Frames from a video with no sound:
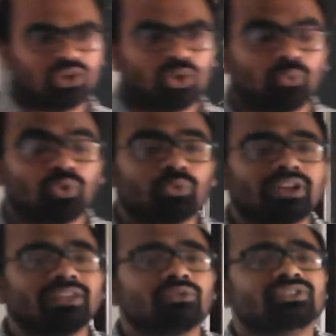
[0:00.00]
We will
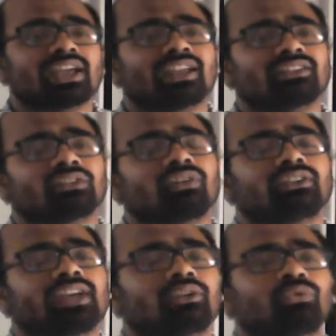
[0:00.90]
use another one
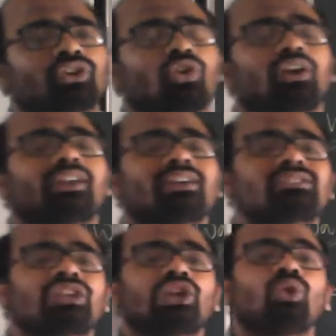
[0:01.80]
that we call it as
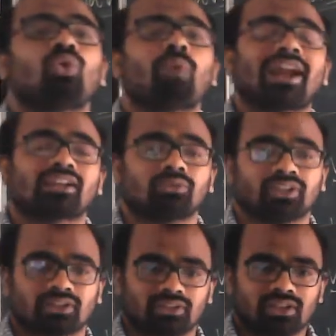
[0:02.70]
kilowatt
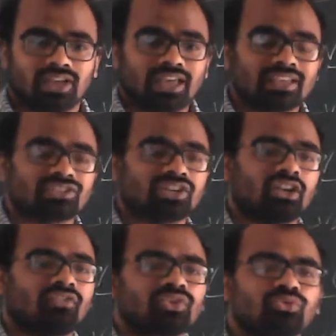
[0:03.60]
hour. Instead
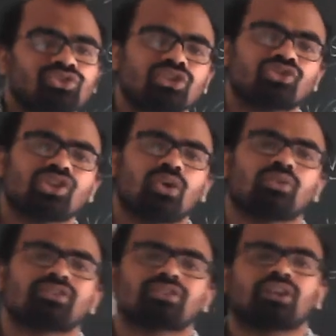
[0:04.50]
of using
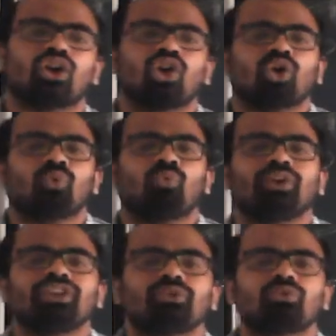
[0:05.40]
joules, we
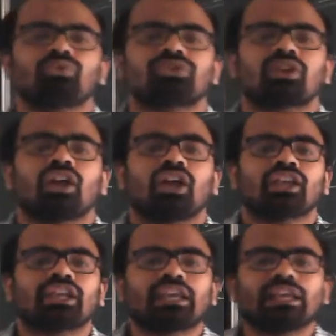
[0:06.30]
use
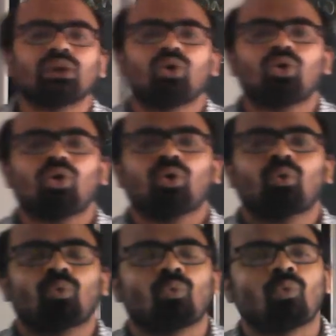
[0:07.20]

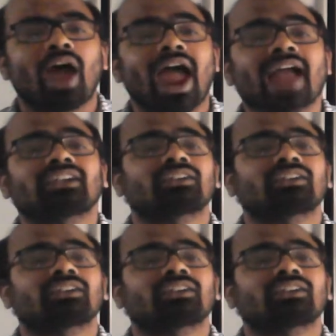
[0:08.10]
kilowatt